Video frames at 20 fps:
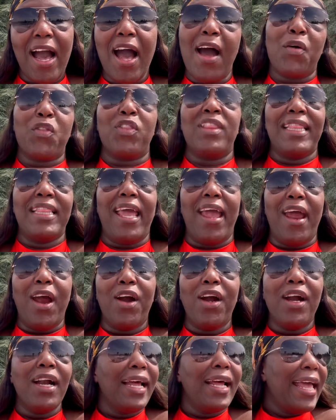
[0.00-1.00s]
out
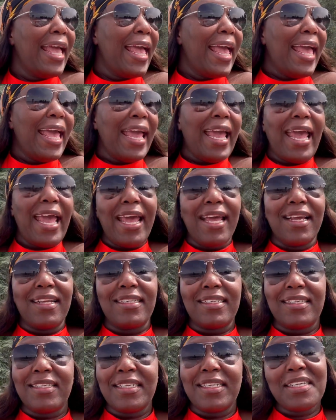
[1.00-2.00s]
there,
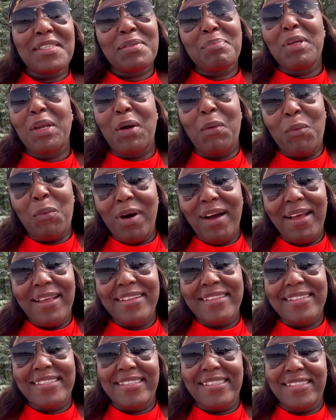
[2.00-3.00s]
and it has been a
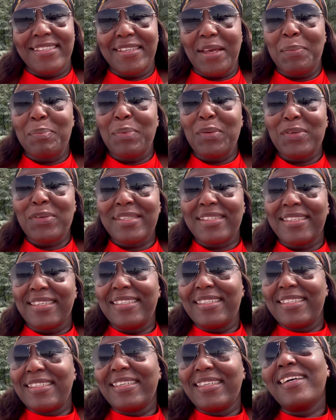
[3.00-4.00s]
while since I posted
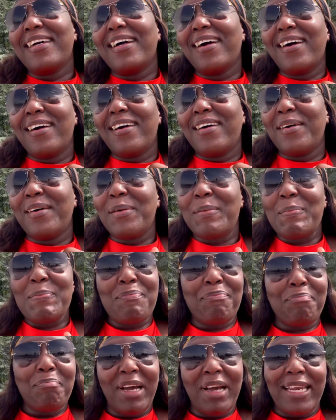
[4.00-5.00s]

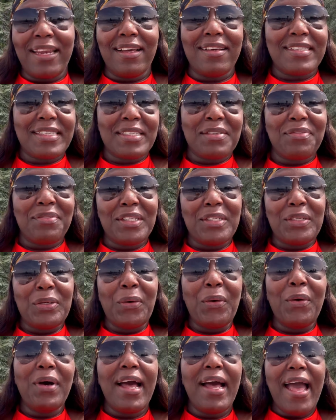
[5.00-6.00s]
my last
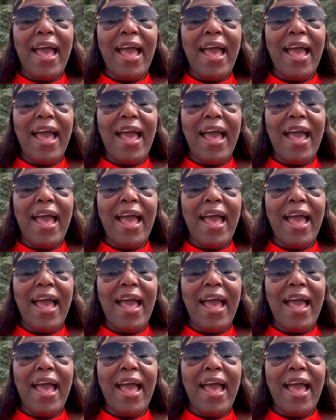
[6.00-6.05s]
video,